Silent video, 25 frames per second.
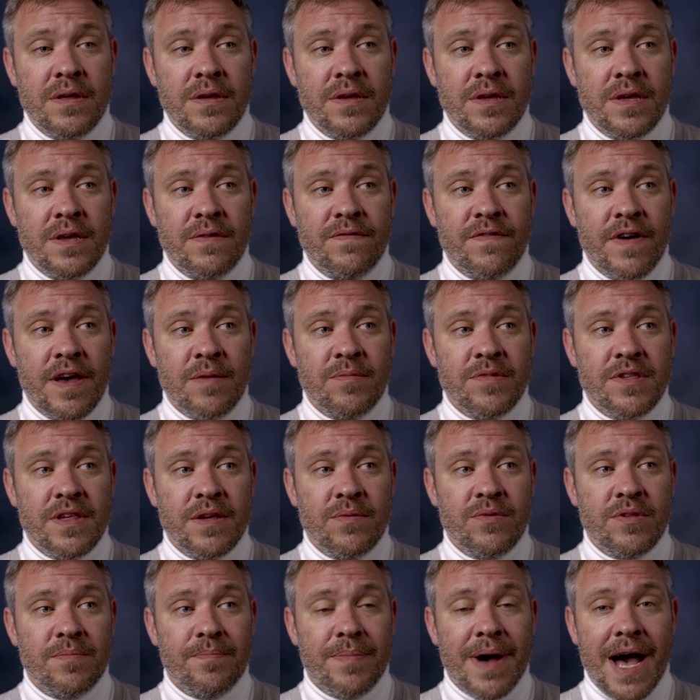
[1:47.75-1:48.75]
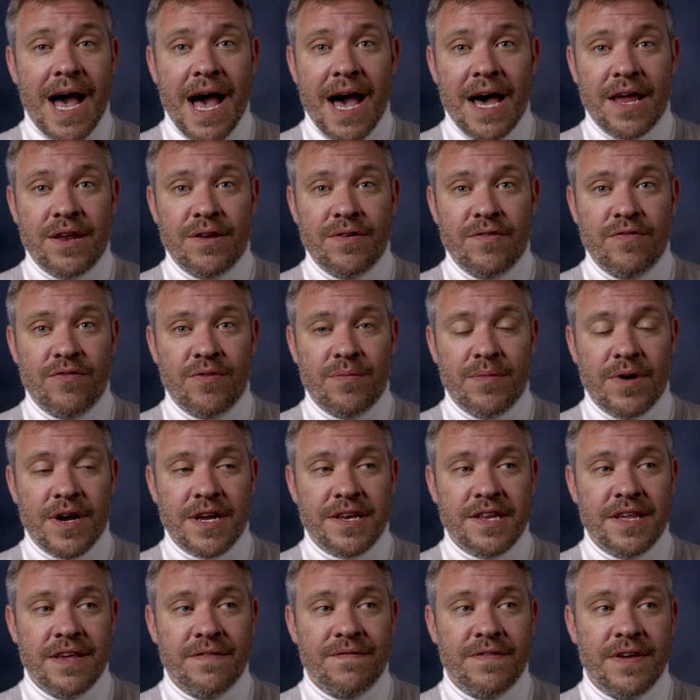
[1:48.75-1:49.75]
He famously was banned from
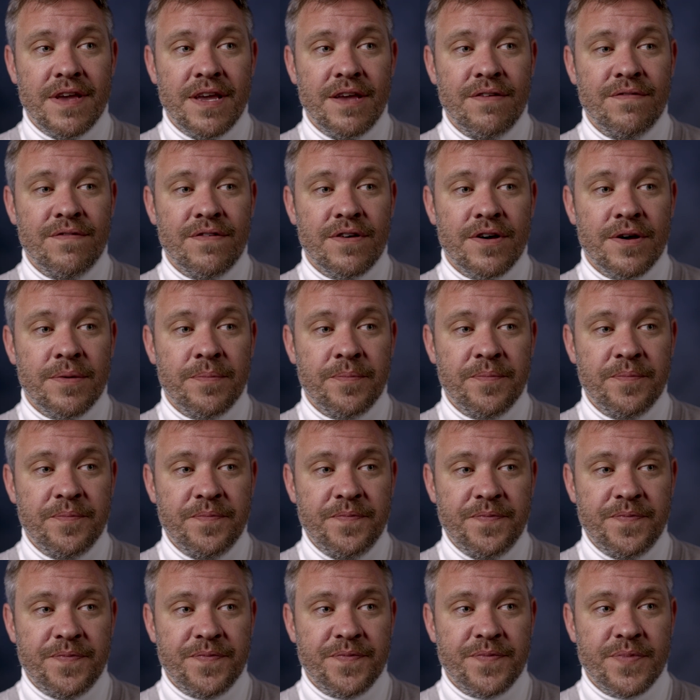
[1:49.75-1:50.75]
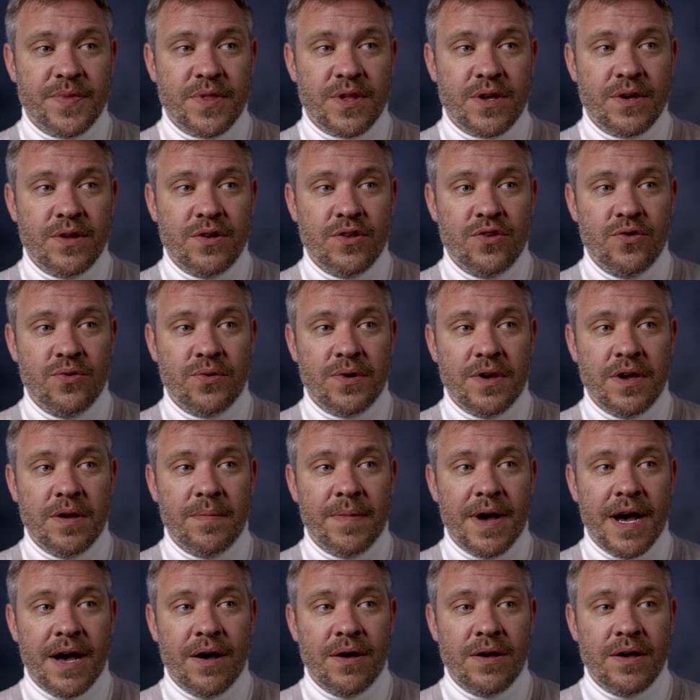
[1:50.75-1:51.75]
ITV for talking
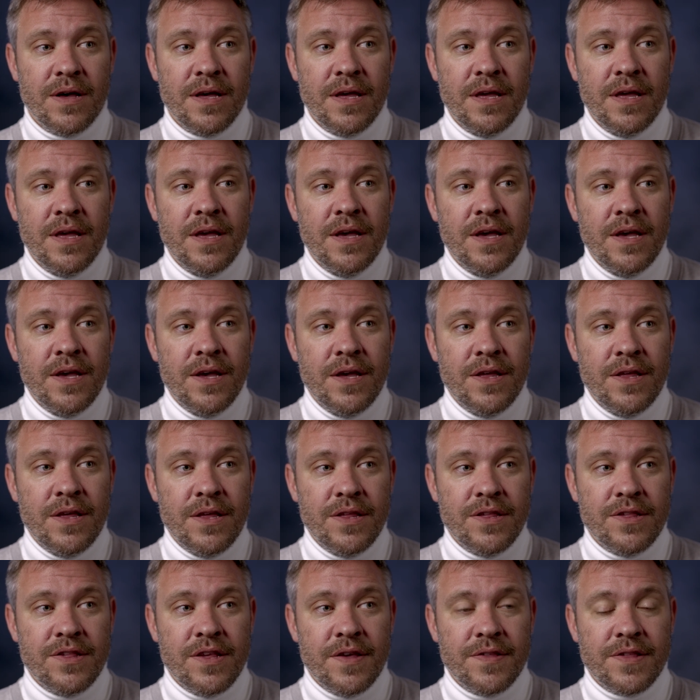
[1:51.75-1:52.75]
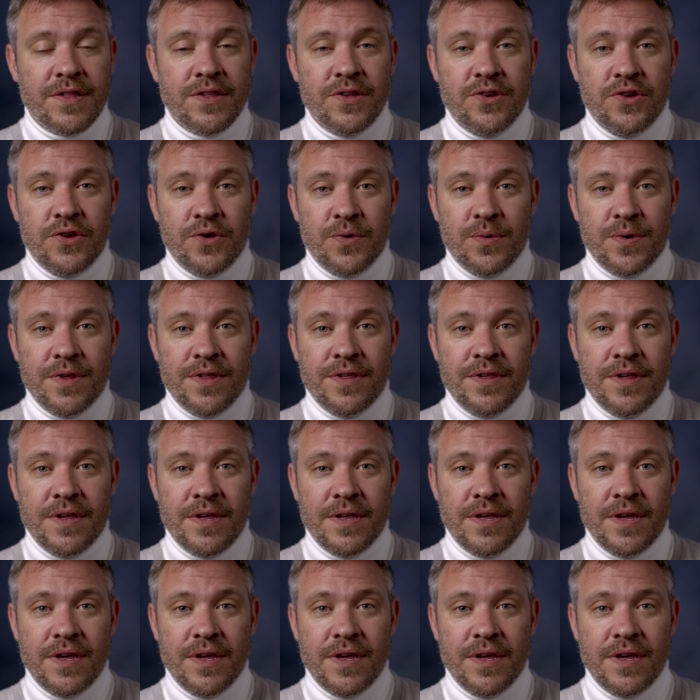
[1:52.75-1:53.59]
about something to do with